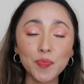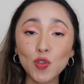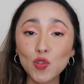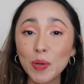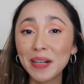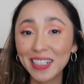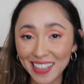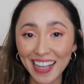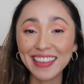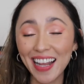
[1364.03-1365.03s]
so I'm
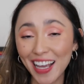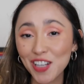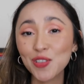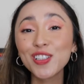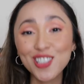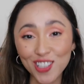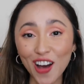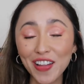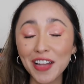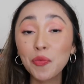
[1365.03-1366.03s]
glad that I actually saw
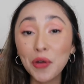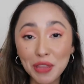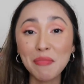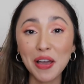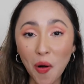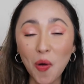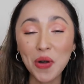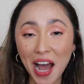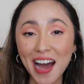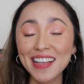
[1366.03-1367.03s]
that with my own
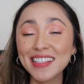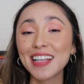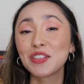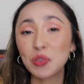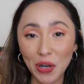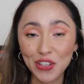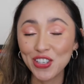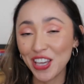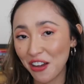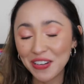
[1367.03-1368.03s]
eyes and
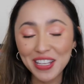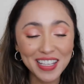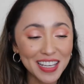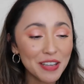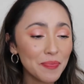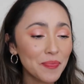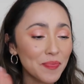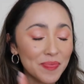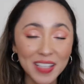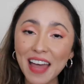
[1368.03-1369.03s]
swatching everything.
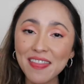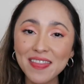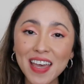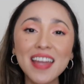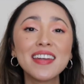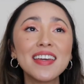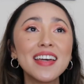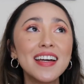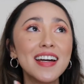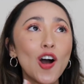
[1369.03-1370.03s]
And then
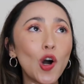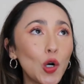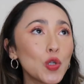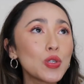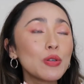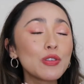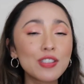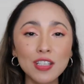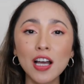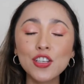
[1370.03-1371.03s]
also
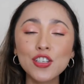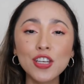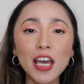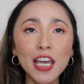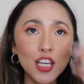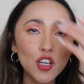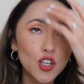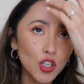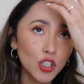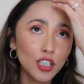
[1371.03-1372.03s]
such a
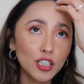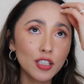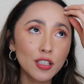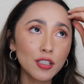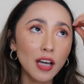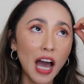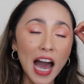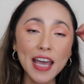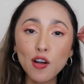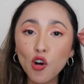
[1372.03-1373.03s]
good
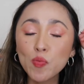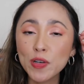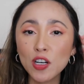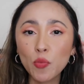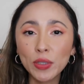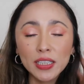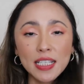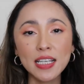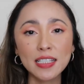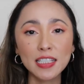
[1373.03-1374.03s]
eye-opener with
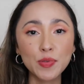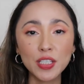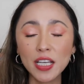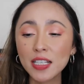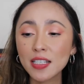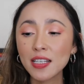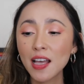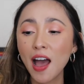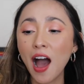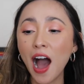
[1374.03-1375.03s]
Lisa's lipsticks.
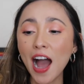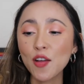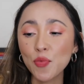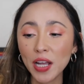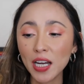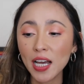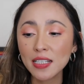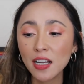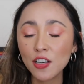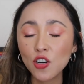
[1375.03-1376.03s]
I realized
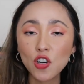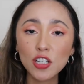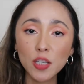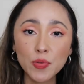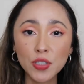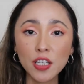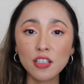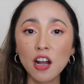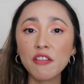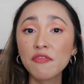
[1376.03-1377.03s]
that her lipsticks
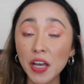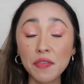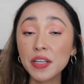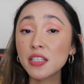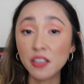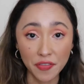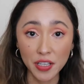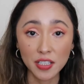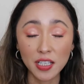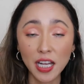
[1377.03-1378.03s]
are very
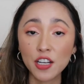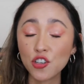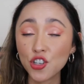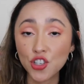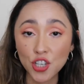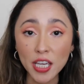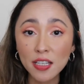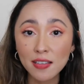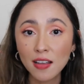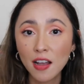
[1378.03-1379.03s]
different. Like, her
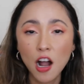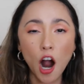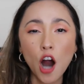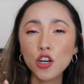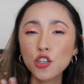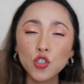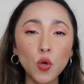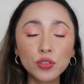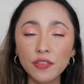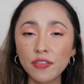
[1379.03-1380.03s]
shades are
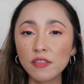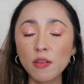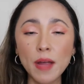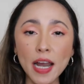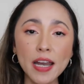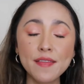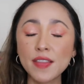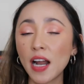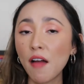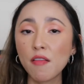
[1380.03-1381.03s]
so different from anything
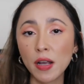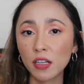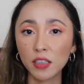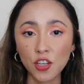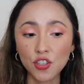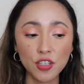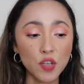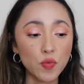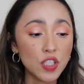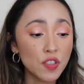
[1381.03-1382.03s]
that I have in my collection.
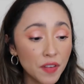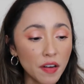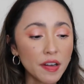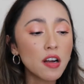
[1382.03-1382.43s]
It was very